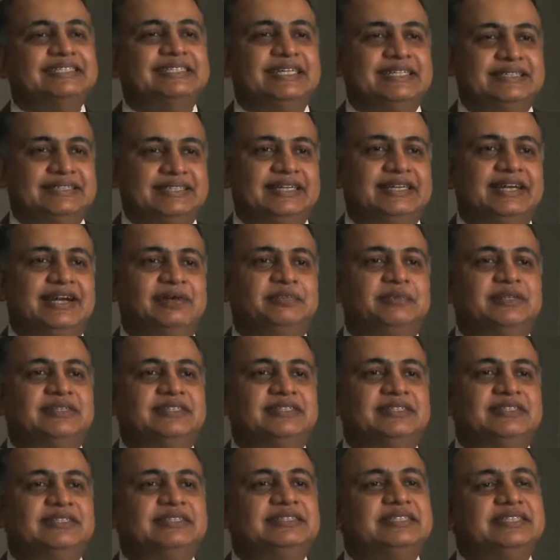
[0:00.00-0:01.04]
Datta. I'm the
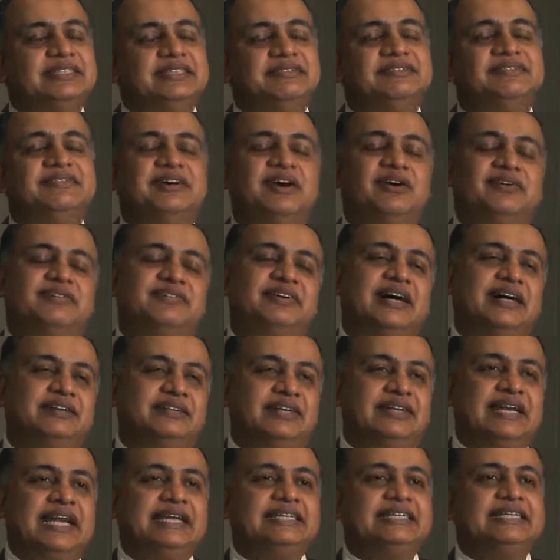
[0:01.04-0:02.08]
Chief of
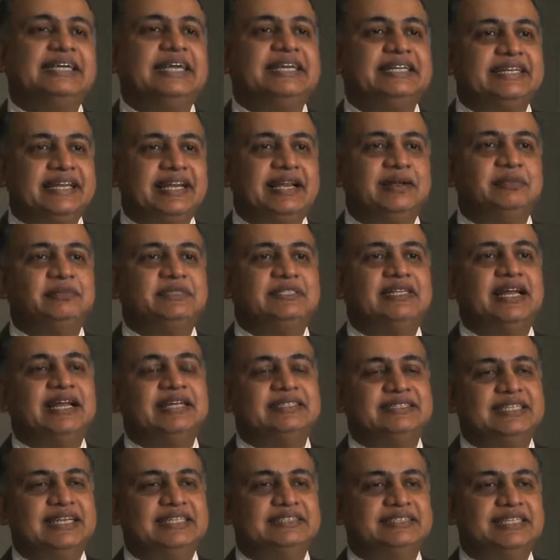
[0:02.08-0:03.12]
Underwriting and Claims in
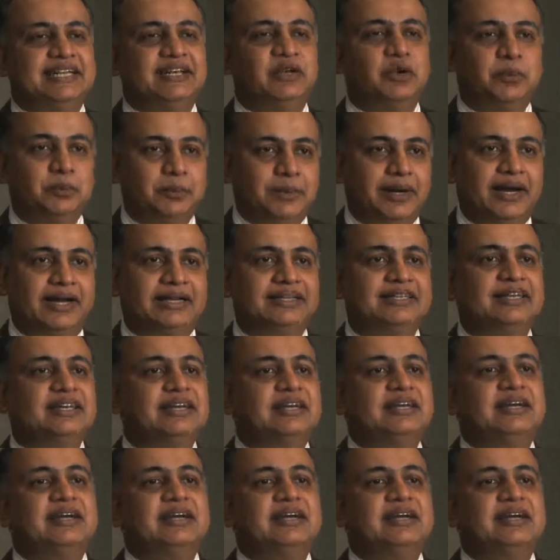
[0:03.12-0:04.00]
ICICI Lombard,